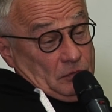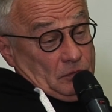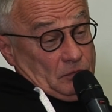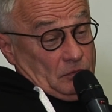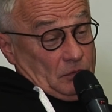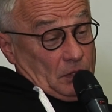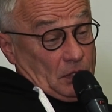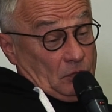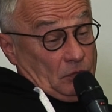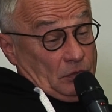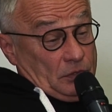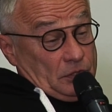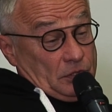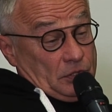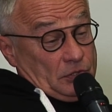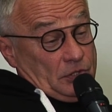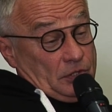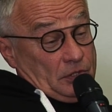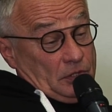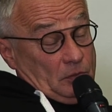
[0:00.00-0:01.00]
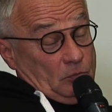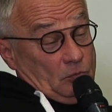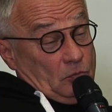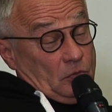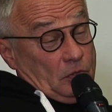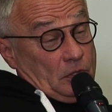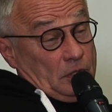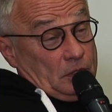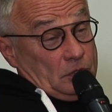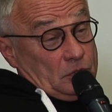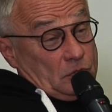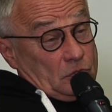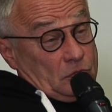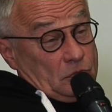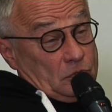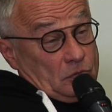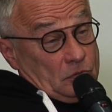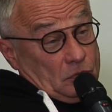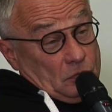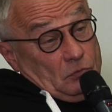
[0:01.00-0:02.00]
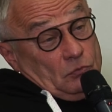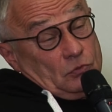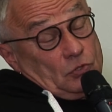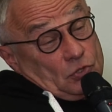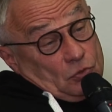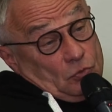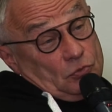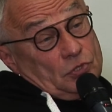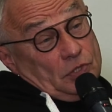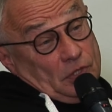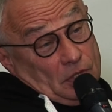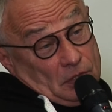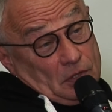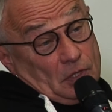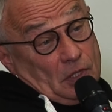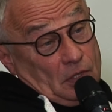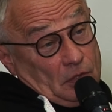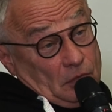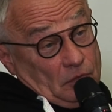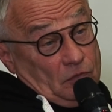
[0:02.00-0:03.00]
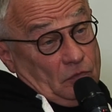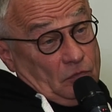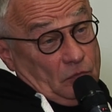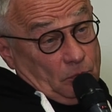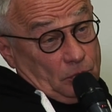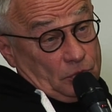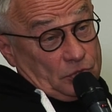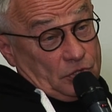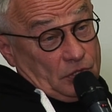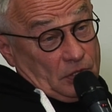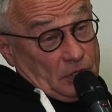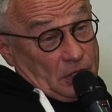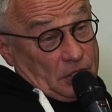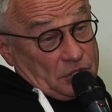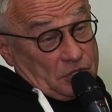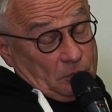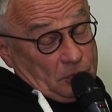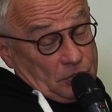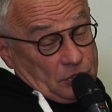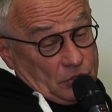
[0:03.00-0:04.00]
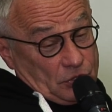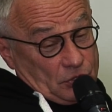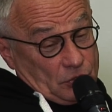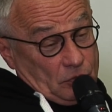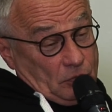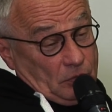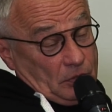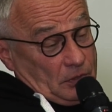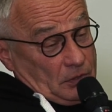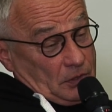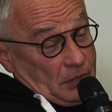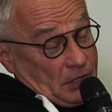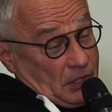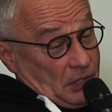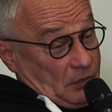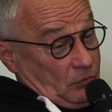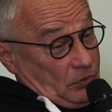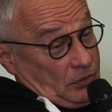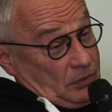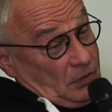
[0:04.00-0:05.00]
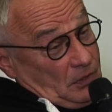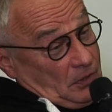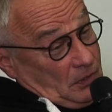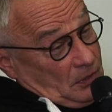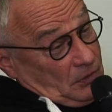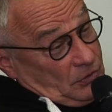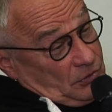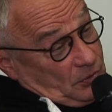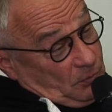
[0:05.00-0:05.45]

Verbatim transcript: I basically pass by this building on almost on a daily basis.